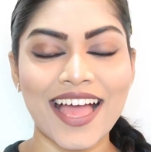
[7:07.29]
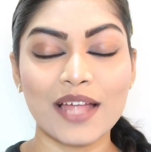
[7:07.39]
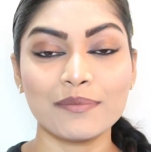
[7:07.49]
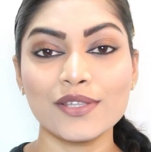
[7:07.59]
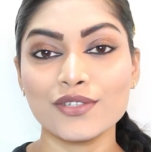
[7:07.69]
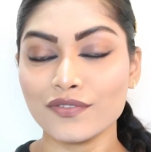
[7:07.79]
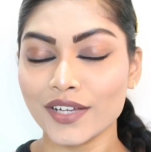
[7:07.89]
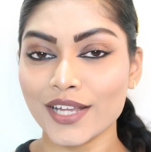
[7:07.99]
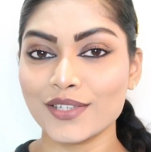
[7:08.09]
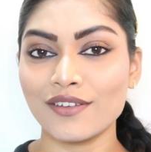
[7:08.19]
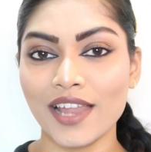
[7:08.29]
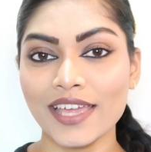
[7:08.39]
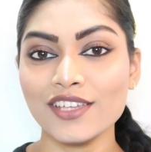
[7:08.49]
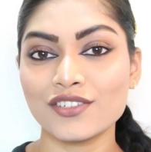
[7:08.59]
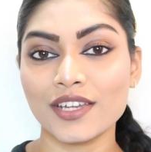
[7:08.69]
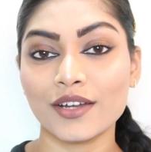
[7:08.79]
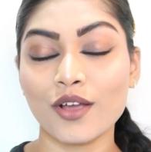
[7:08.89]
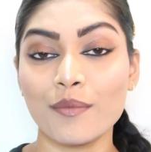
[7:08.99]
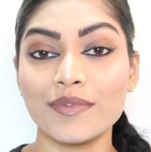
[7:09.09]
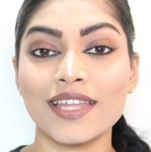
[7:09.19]
And please don't forget to like, share,
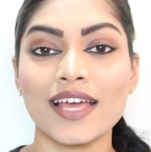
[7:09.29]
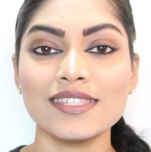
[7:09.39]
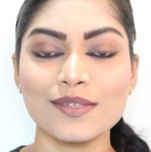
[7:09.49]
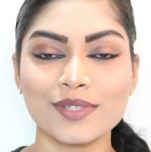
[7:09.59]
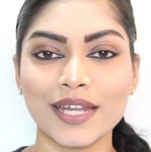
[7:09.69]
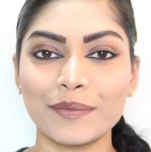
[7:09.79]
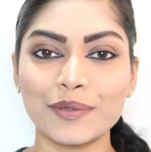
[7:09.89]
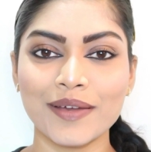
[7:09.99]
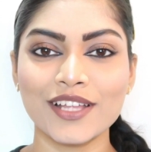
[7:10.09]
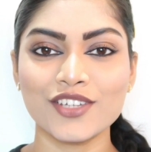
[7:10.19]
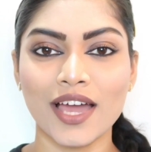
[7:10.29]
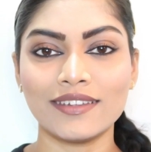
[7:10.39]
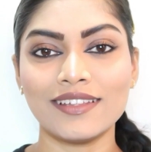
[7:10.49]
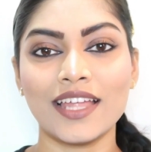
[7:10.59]
comment and subscribe to my channel,